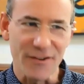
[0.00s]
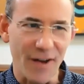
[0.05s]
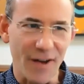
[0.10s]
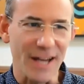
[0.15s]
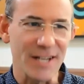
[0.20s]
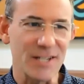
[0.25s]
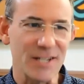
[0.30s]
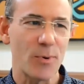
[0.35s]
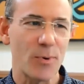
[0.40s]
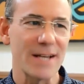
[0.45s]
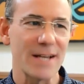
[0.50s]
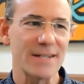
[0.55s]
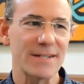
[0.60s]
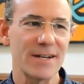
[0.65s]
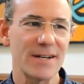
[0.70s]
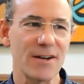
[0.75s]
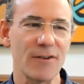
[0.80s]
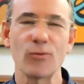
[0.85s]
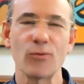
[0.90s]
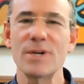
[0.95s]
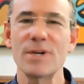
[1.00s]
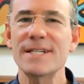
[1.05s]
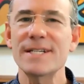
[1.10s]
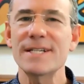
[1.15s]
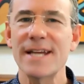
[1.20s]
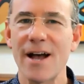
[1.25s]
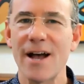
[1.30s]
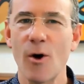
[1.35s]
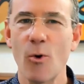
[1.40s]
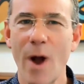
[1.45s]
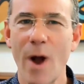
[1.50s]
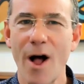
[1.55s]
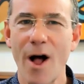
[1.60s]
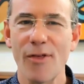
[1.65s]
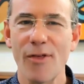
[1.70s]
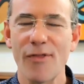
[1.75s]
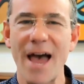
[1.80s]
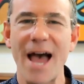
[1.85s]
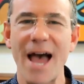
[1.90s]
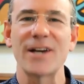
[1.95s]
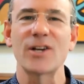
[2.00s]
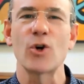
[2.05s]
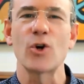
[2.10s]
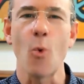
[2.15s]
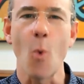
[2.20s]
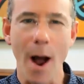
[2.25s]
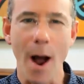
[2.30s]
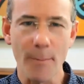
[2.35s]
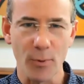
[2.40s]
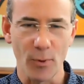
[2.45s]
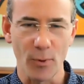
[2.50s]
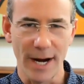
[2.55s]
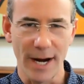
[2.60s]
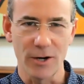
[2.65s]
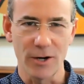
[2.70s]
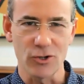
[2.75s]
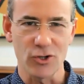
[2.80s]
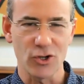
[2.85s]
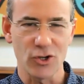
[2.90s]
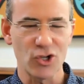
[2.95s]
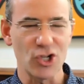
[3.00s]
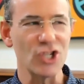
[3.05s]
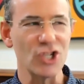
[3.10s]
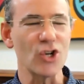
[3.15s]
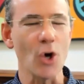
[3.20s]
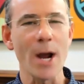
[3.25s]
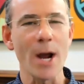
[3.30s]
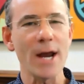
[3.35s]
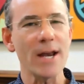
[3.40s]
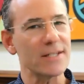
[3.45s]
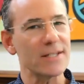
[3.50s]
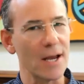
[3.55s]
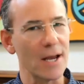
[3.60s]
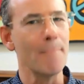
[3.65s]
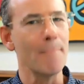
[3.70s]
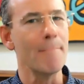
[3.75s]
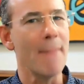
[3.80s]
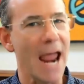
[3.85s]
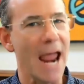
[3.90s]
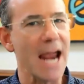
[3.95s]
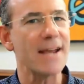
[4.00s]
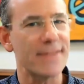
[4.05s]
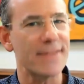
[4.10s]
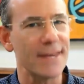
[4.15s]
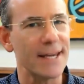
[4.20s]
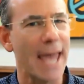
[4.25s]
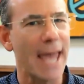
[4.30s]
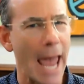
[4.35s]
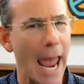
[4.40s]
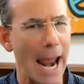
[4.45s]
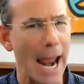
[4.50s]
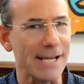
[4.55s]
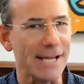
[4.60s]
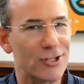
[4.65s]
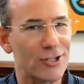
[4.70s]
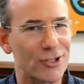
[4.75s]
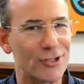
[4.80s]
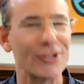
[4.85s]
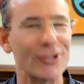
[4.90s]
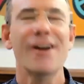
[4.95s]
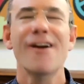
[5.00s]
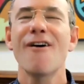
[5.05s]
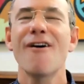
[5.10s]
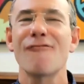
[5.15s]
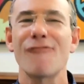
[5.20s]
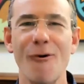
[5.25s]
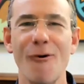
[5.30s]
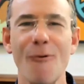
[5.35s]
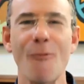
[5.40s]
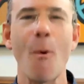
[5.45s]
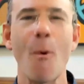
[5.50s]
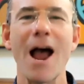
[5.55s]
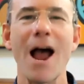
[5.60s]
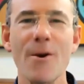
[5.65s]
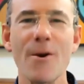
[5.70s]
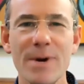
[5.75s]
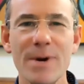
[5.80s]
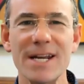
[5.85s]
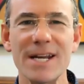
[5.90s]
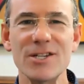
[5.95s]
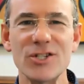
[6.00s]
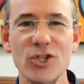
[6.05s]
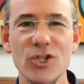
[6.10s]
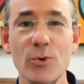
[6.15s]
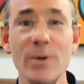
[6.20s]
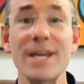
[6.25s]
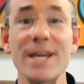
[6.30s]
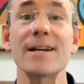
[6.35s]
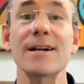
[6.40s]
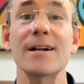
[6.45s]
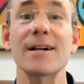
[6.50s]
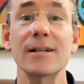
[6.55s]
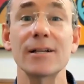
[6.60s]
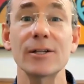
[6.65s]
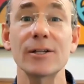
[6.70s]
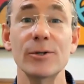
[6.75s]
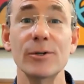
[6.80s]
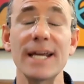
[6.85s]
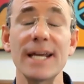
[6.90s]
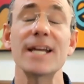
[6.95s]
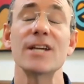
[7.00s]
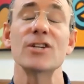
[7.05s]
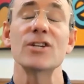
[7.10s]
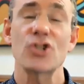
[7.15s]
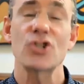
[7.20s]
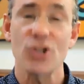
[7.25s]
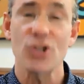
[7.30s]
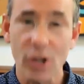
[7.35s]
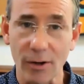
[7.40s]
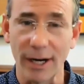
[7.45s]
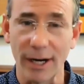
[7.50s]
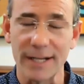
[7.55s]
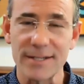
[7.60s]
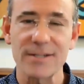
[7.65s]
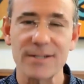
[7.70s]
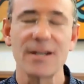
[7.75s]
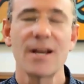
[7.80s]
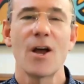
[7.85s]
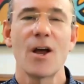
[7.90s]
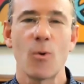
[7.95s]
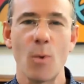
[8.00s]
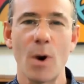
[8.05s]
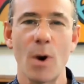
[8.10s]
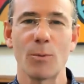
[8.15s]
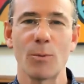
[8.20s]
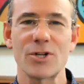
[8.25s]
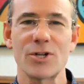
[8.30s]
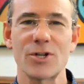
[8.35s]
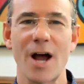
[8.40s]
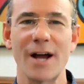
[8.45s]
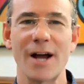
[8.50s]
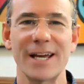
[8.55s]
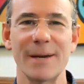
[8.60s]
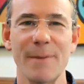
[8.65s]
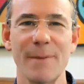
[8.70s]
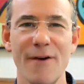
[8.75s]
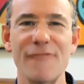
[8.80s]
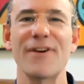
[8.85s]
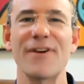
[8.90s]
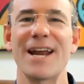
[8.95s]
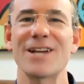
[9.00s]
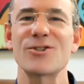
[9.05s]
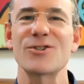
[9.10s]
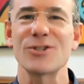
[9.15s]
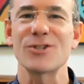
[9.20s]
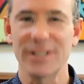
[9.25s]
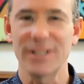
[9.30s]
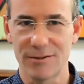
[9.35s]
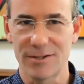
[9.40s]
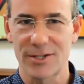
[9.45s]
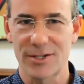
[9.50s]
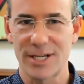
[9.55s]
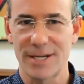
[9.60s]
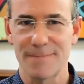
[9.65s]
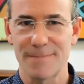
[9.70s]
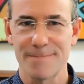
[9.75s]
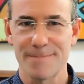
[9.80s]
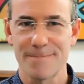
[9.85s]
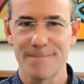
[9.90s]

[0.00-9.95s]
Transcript: Vice President of Retail Wealth at Cooperators. She joined us to make the case for why we need to include insurance when we're talking about financial literacy.